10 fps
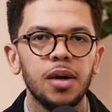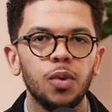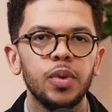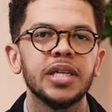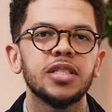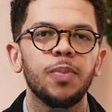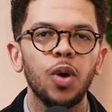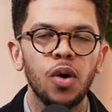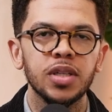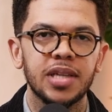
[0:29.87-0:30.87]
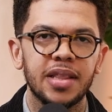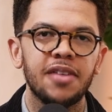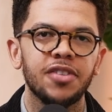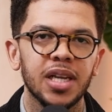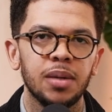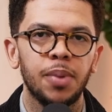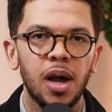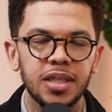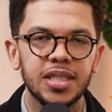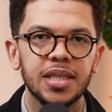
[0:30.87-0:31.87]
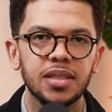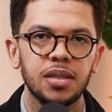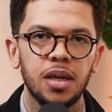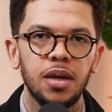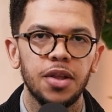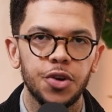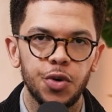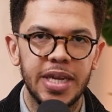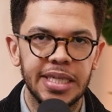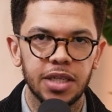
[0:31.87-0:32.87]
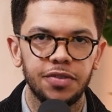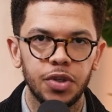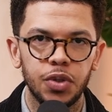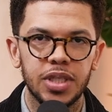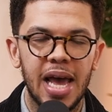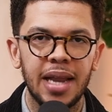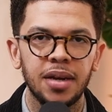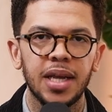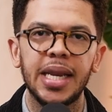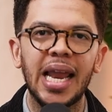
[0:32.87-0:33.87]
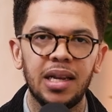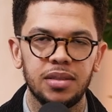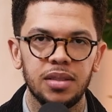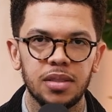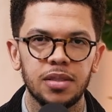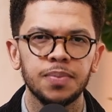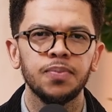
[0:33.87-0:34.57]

we explore South African politics through interviews and analysis.